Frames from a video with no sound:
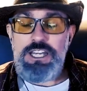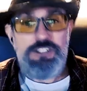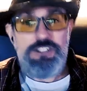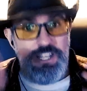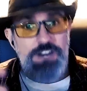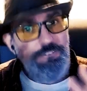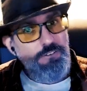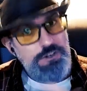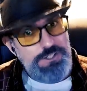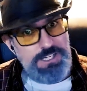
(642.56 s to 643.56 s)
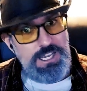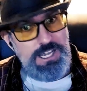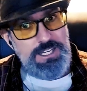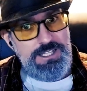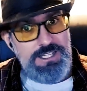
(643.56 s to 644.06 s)
is their first
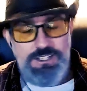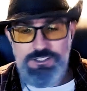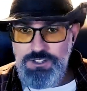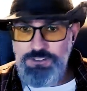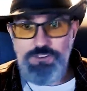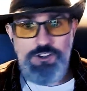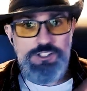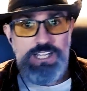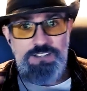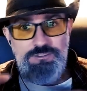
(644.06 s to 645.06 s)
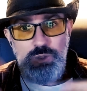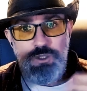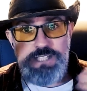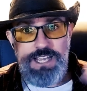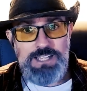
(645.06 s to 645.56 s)
king. So the first king of
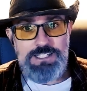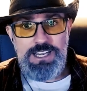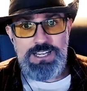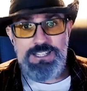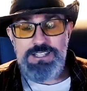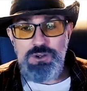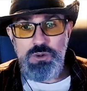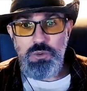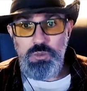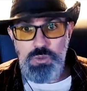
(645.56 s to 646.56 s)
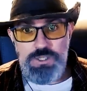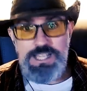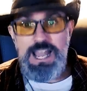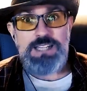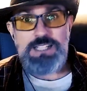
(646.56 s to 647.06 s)
Mauritania
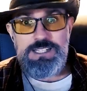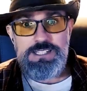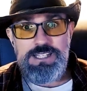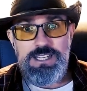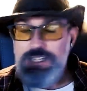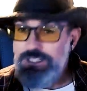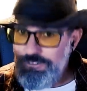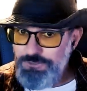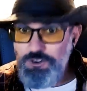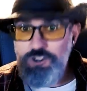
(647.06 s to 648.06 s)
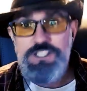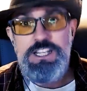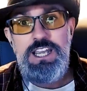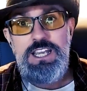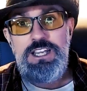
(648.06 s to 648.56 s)
was Atlas. The first
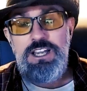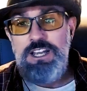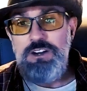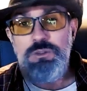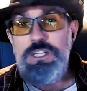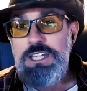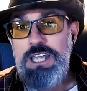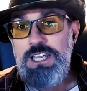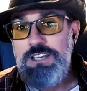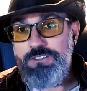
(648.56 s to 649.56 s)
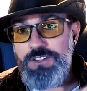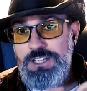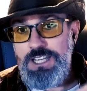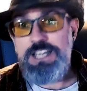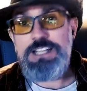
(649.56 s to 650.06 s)
king and only king of
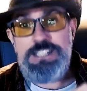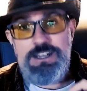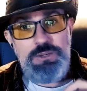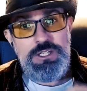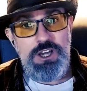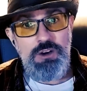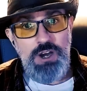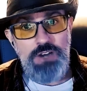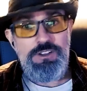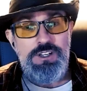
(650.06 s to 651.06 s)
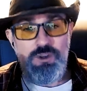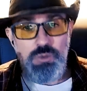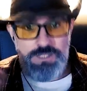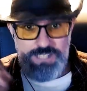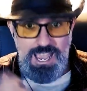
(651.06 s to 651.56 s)
Atlantis that we know of
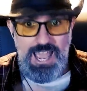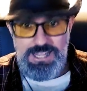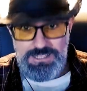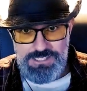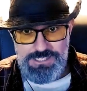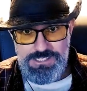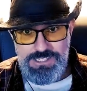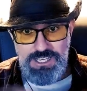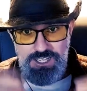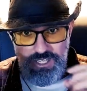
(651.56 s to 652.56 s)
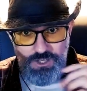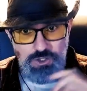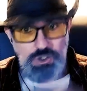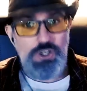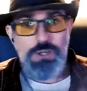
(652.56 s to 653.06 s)
was Atlas.
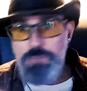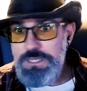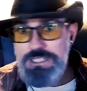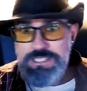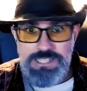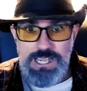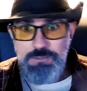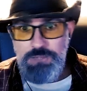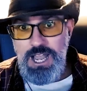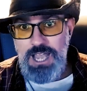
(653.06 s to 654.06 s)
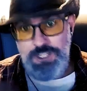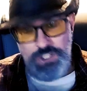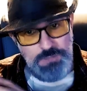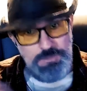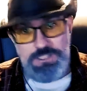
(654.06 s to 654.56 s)
Could it be the same guy?
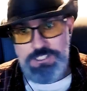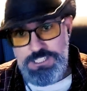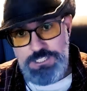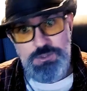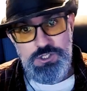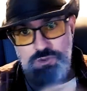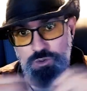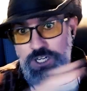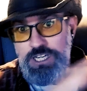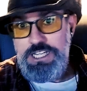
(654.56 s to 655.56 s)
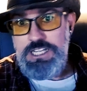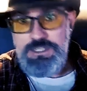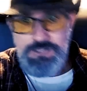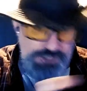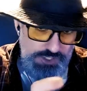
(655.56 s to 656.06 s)
Could it be the city was destroyed?
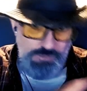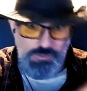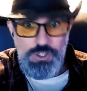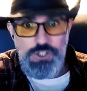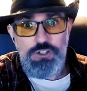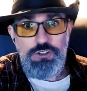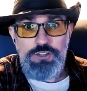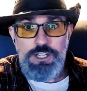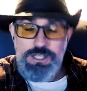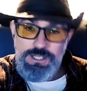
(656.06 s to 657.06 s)
He just moved